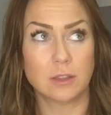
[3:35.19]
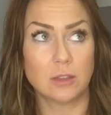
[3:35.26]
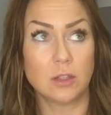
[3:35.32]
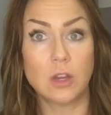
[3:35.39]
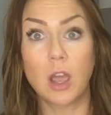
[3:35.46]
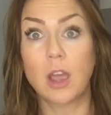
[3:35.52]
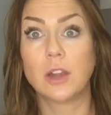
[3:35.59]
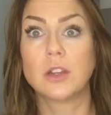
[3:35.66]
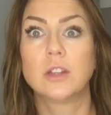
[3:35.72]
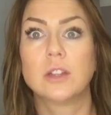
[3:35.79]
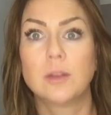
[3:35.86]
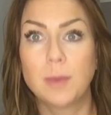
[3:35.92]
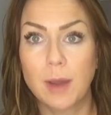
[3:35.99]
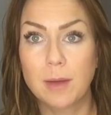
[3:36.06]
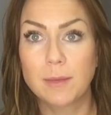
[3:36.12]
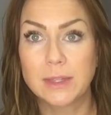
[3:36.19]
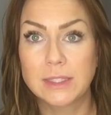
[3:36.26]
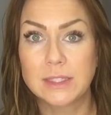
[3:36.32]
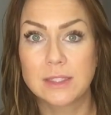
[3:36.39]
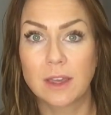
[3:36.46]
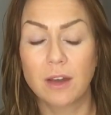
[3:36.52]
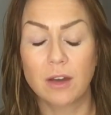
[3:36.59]
not good about
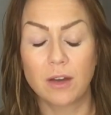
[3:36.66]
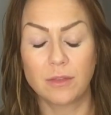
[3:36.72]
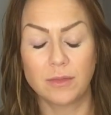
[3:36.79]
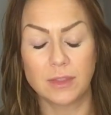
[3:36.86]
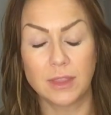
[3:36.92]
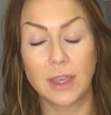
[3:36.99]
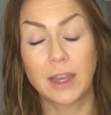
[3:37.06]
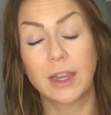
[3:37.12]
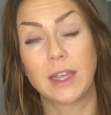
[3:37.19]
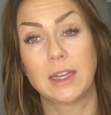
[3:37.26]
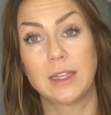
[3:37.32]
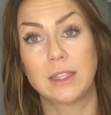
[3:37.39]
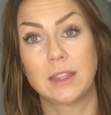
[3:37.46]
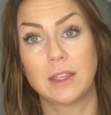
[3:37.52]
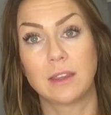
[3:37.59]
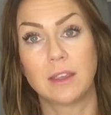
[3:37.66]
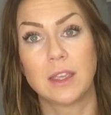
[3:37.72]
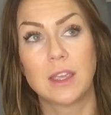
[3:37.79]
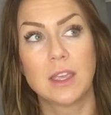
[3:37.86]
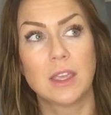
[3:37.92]
myself and that kind of thing.